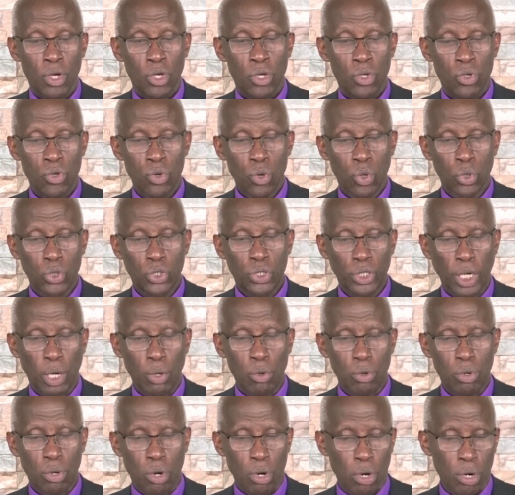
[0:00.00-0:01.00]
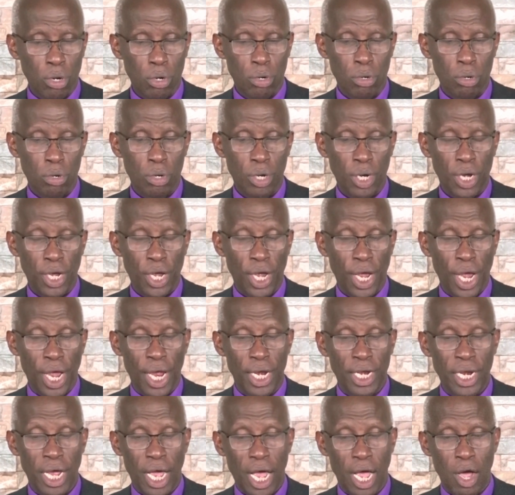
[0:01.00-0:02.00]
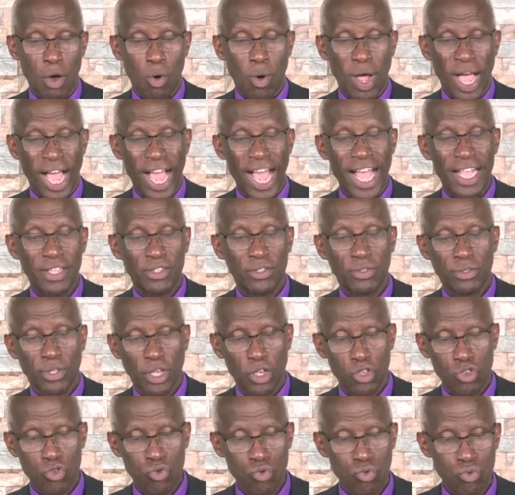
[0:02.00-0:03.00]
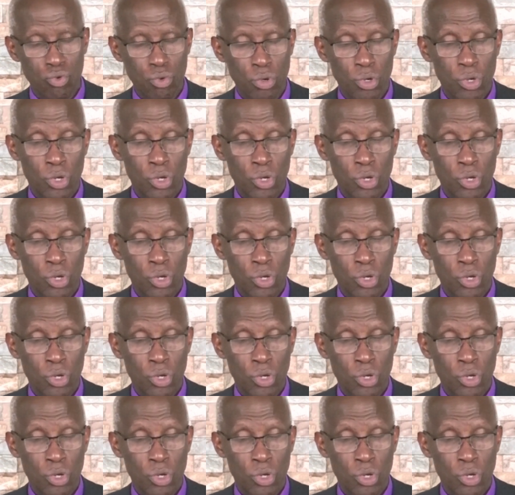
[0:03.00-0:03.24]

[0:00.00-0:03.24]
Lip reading: You shall call and I'll answer you.